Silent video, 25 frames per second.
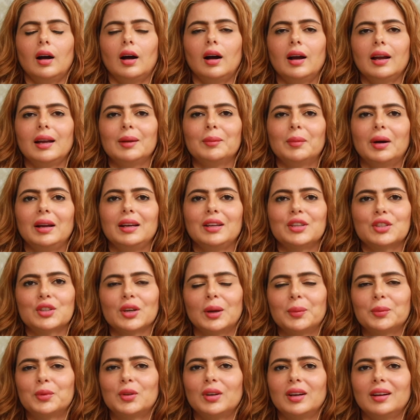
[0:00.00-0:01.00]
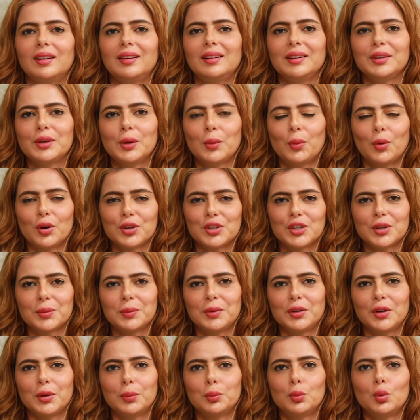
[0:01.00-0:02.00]
Hi, I'm Alisha Abdullah. You're watching
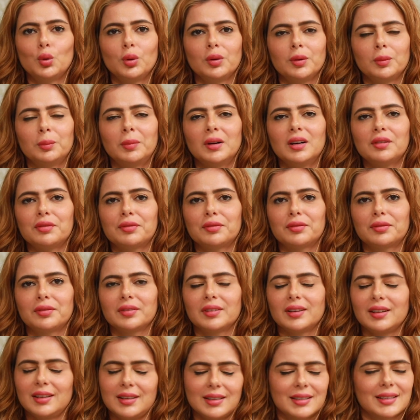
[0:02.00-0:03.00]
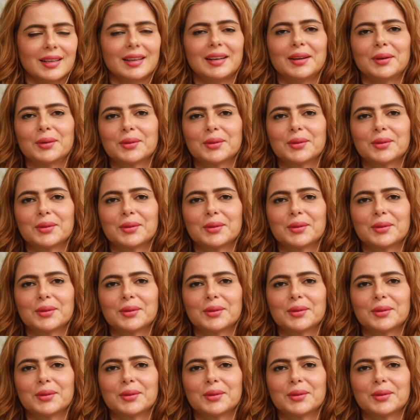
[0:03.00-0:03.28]
me on Movie Buff Inside